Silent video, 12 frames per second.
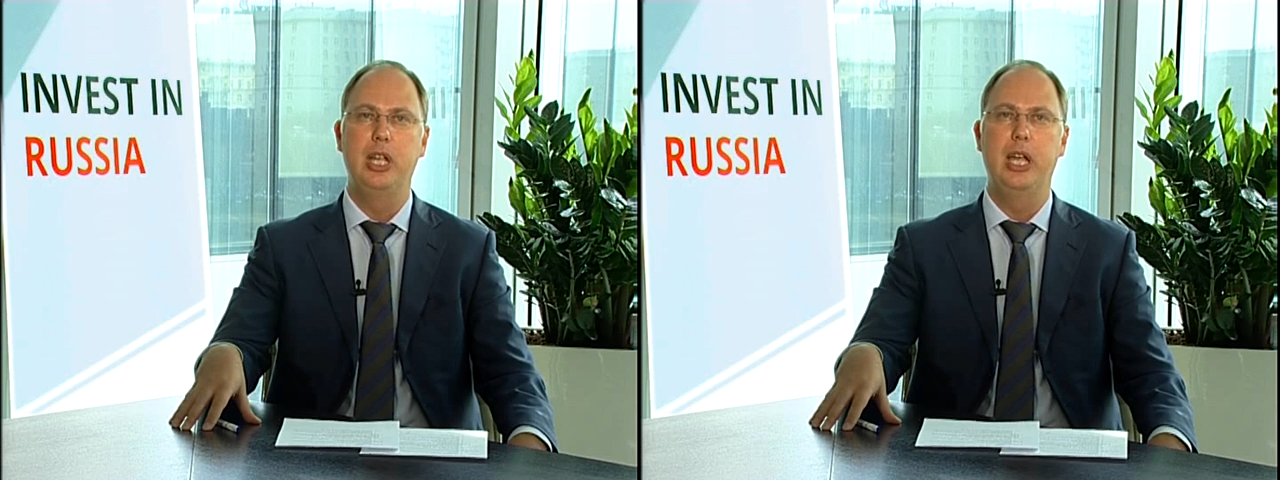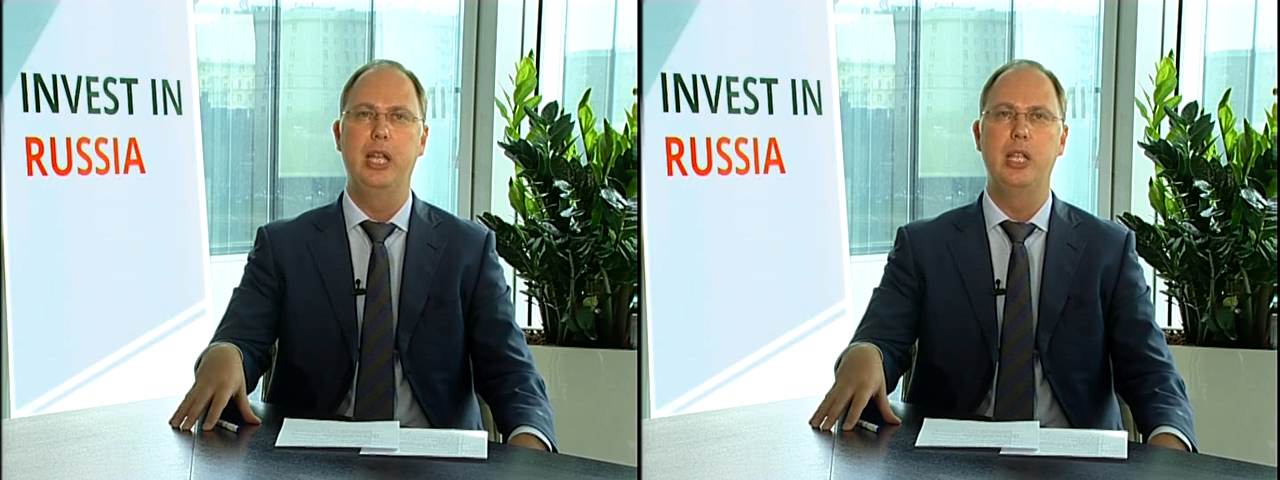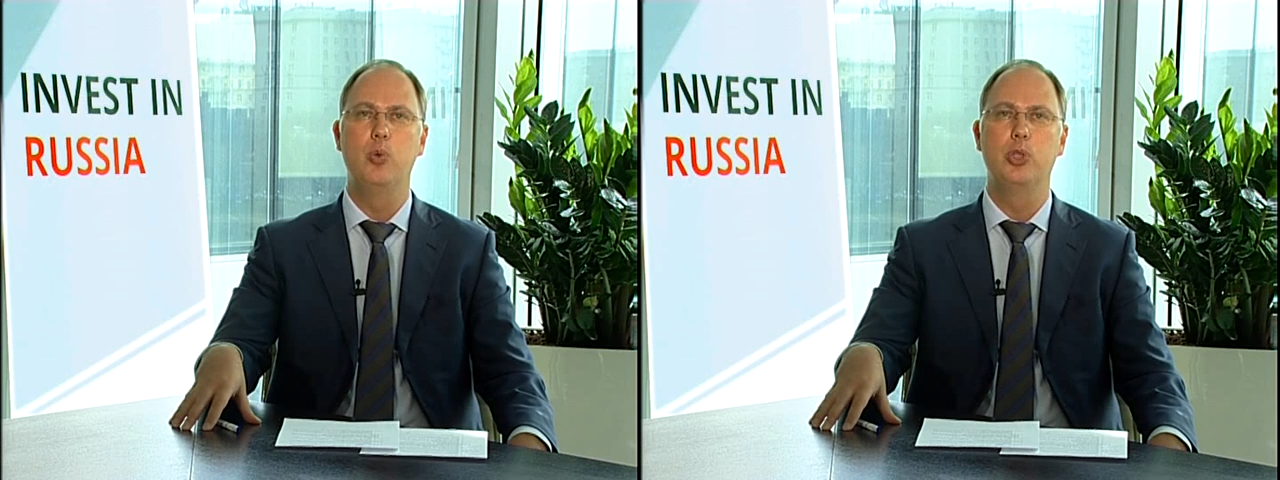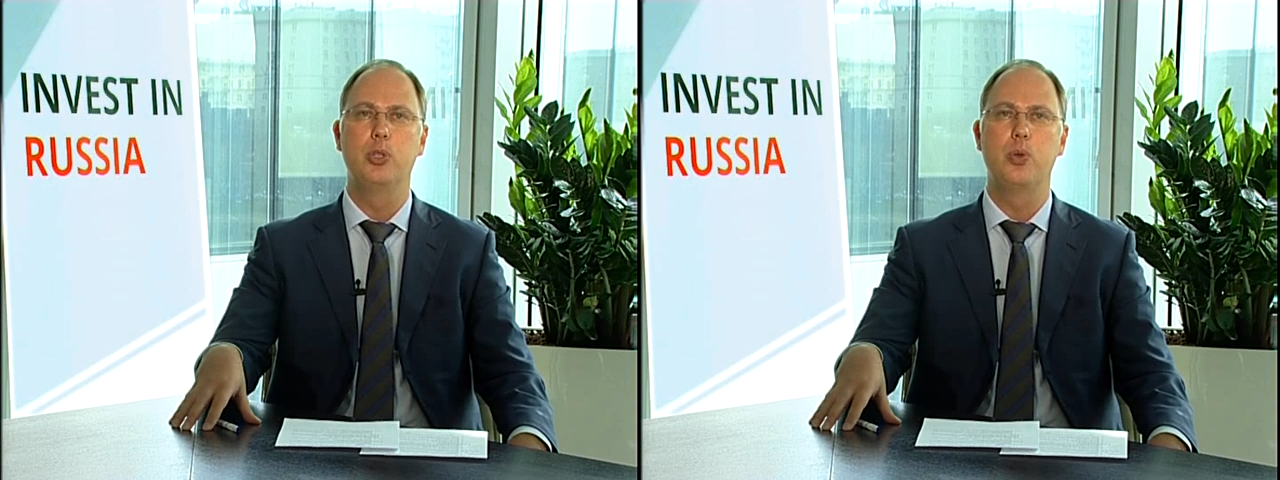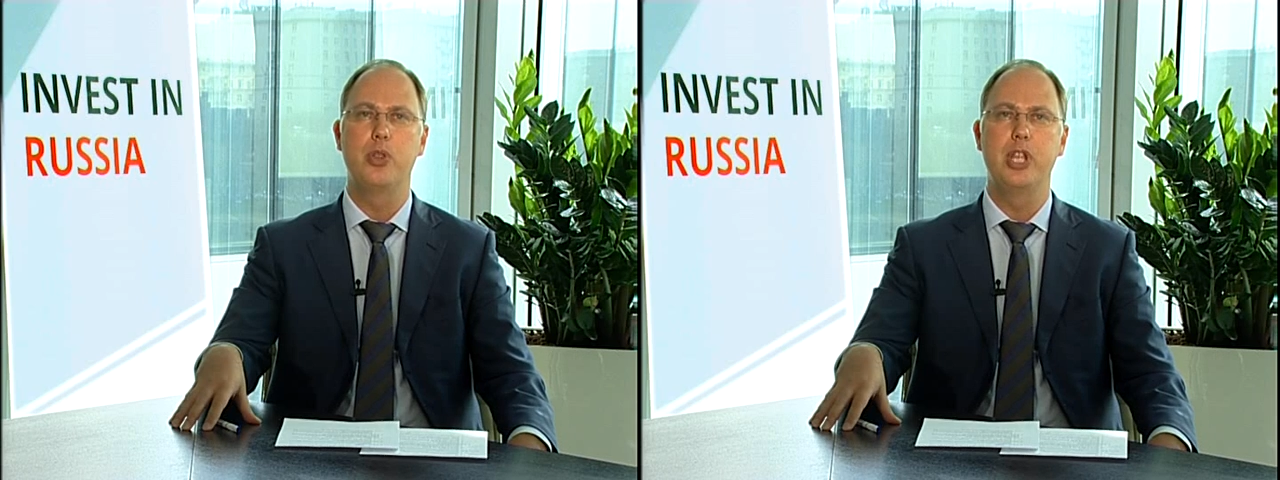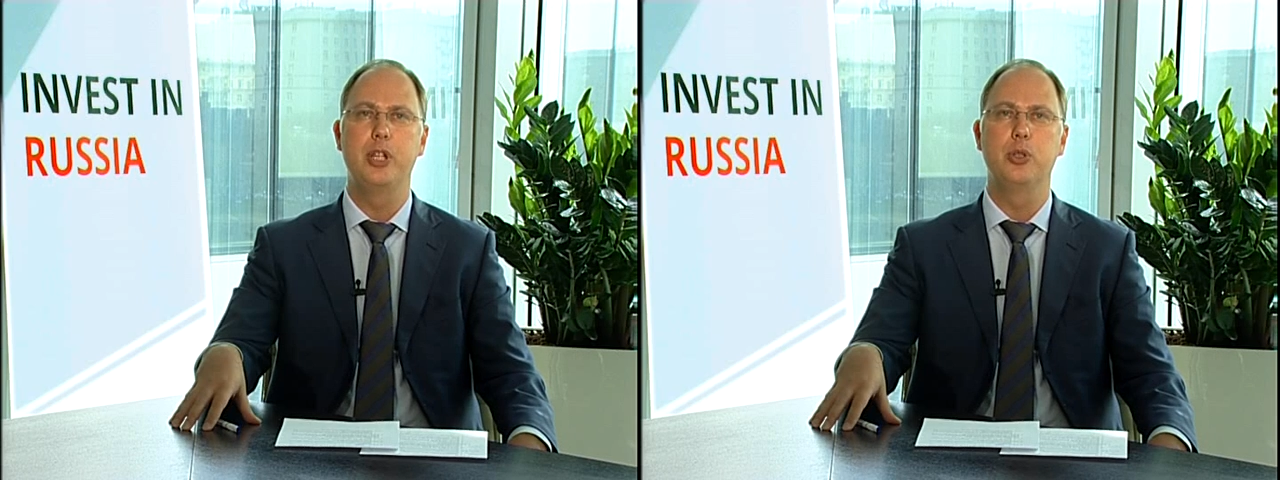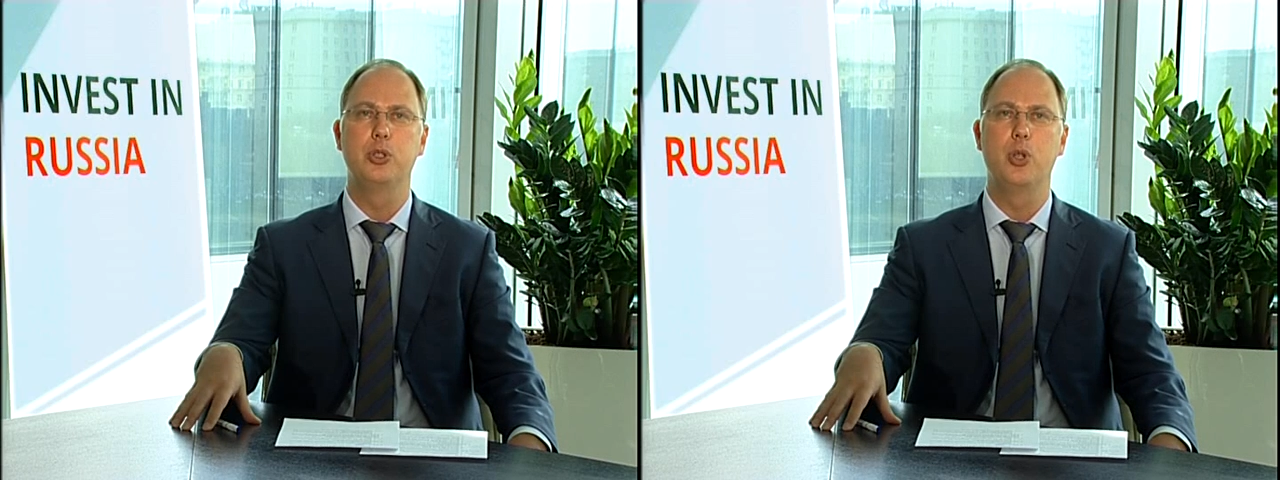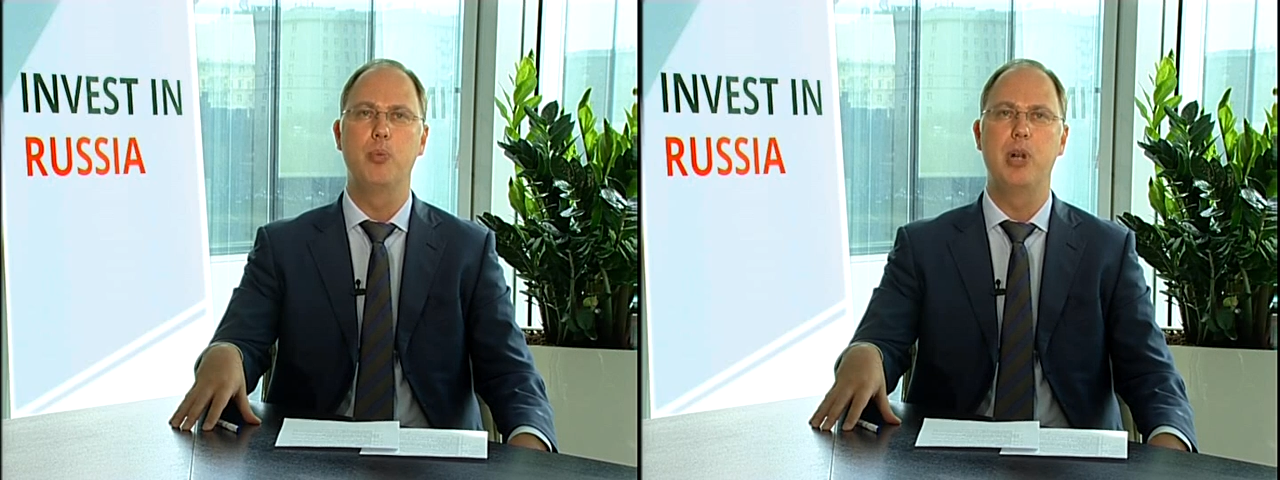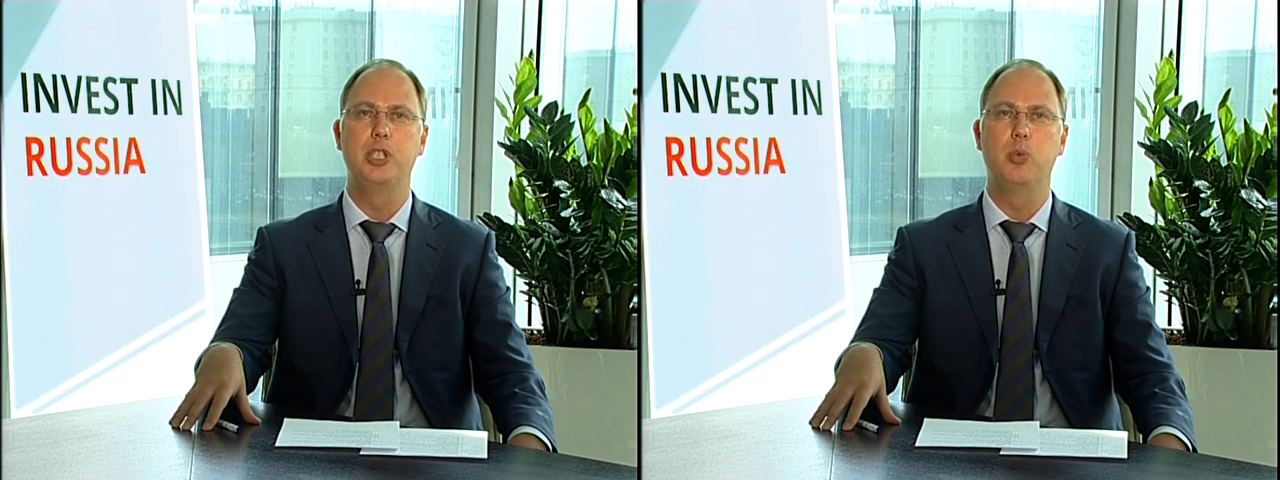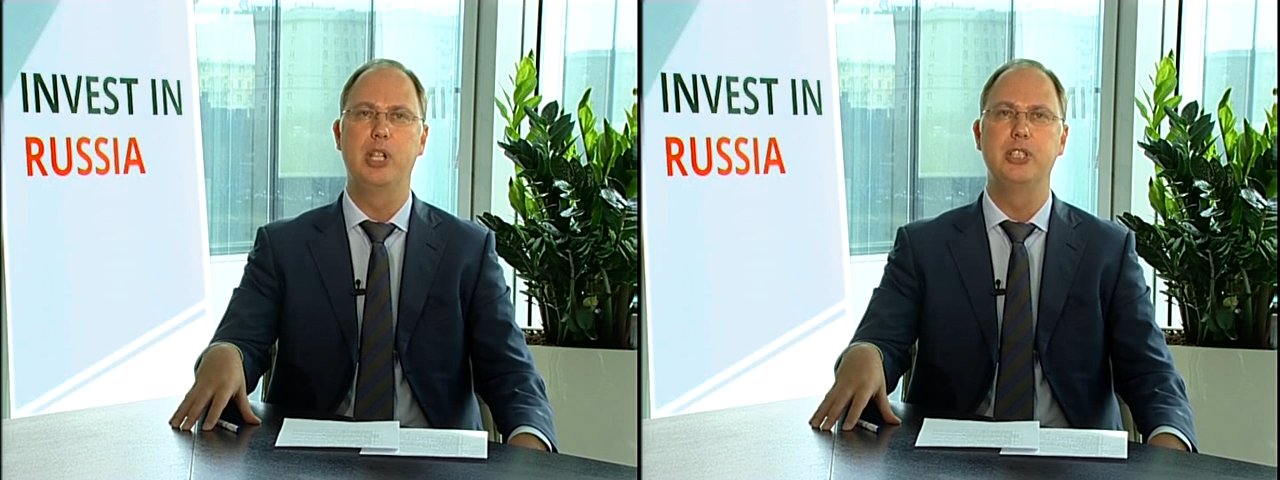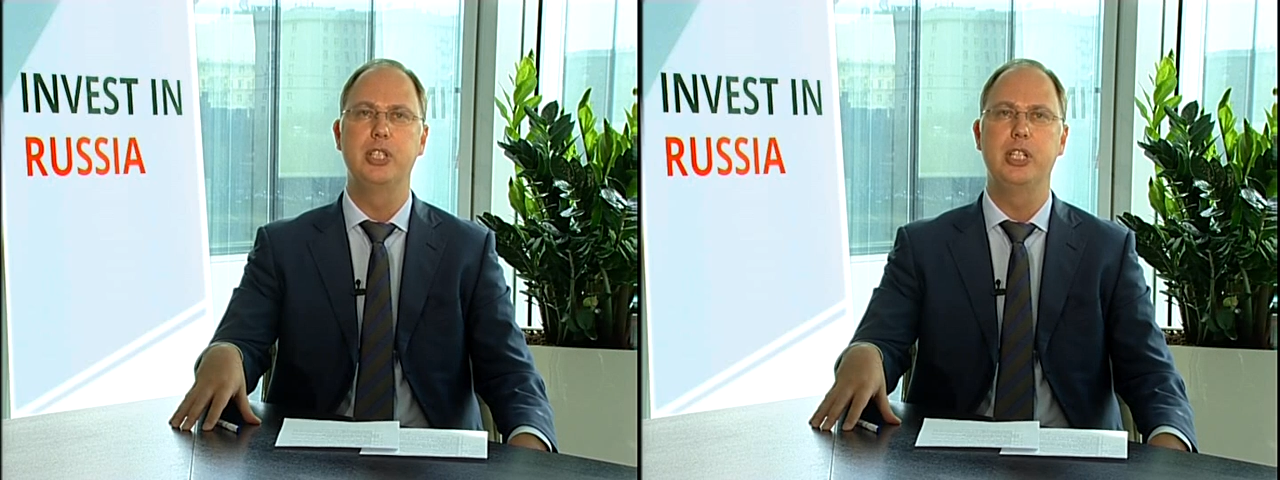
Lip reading: And I wanted to thank you so much once